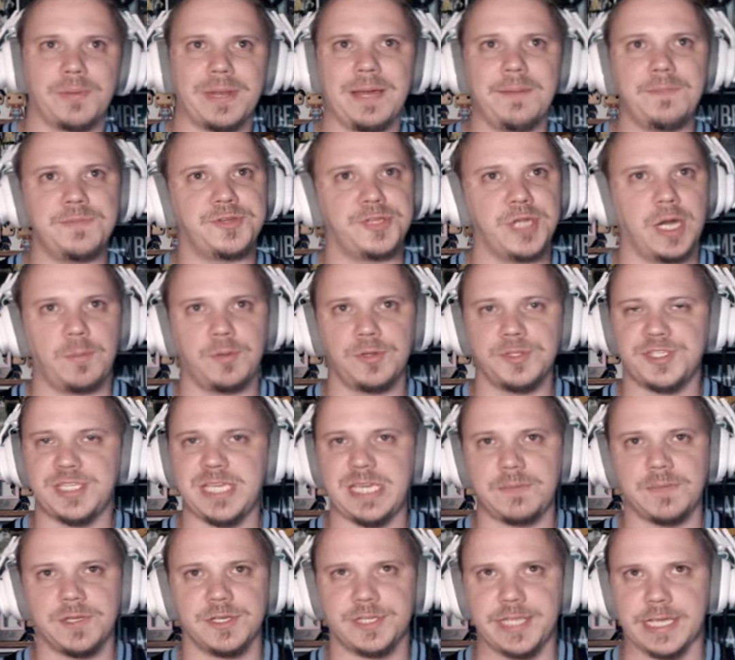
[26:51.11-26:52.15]
But I'm double
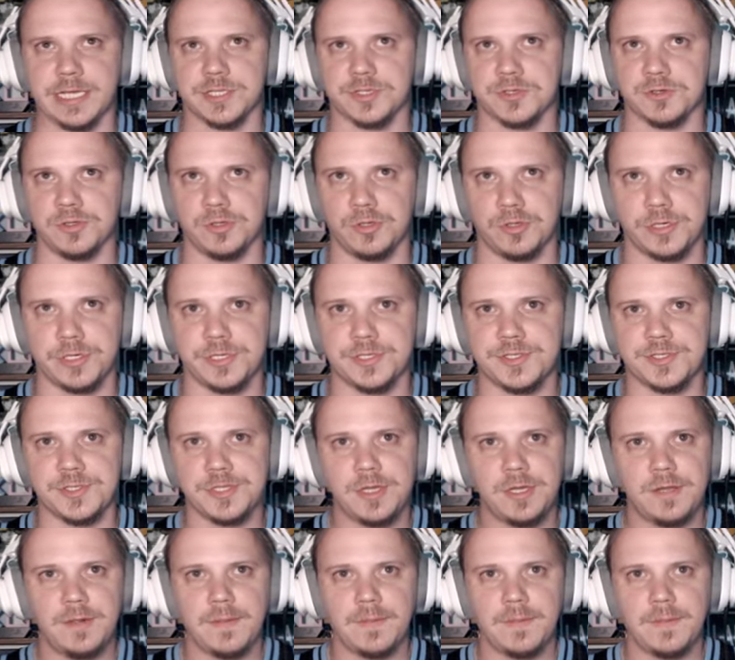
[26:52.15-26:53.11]
teaming Dexter Lawrence.